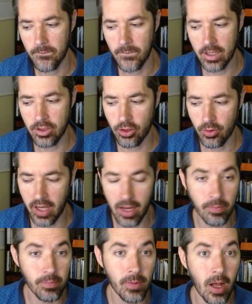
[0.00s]
and to
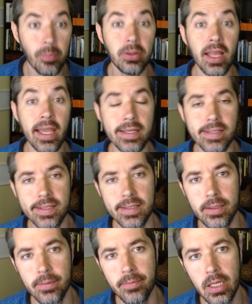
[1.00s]
create a
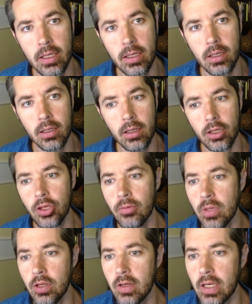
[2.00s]
place, a
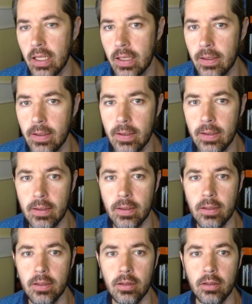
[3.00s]
community
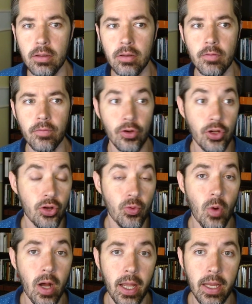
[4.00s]
for new
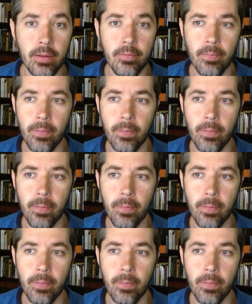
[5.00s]
wine.